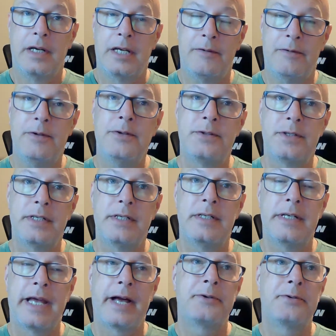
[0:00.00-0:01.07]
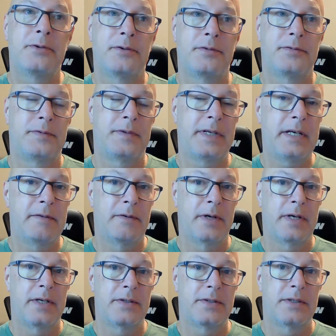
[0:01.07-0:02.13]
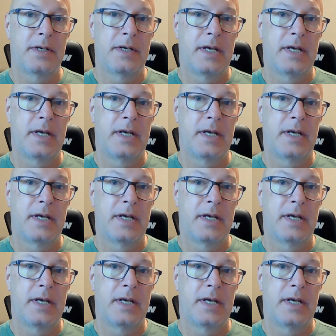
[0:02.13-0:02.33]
If you see natural flavorings,